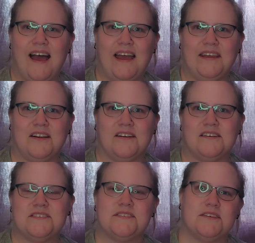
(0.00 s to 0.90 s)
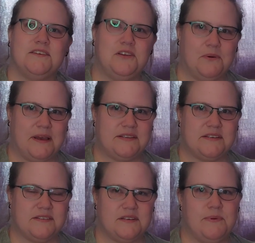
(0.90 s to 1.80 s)
Hi girls, you asked
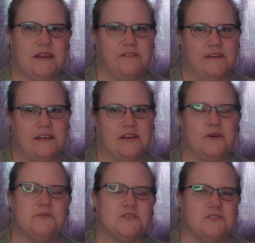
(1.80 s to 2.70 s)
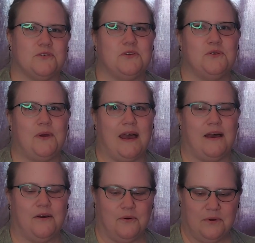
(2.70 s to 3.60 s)
us to make a video to show you
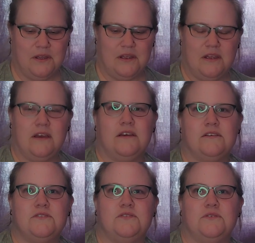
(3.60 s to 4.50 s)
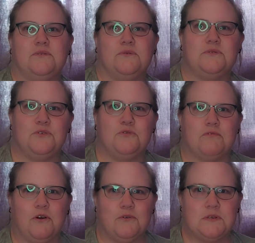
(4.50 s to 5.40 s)
how to do
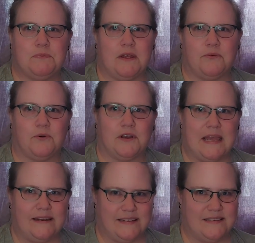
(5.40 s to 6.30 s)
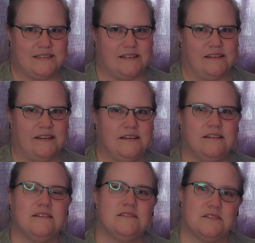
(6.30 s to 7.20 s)
Rogue's blood work and insulin,
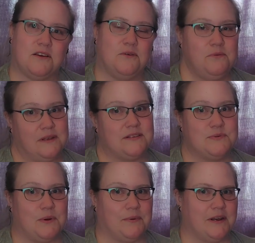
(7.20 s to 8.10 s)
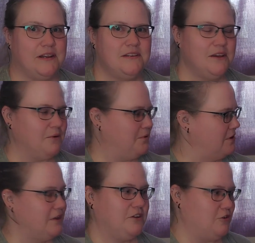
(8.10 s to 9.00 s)
so that's what we're going to do.
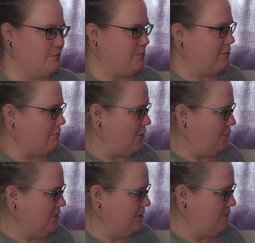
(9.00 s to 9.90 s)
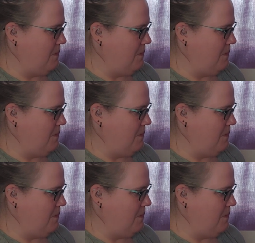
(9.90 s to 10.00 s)
You remember Rogue?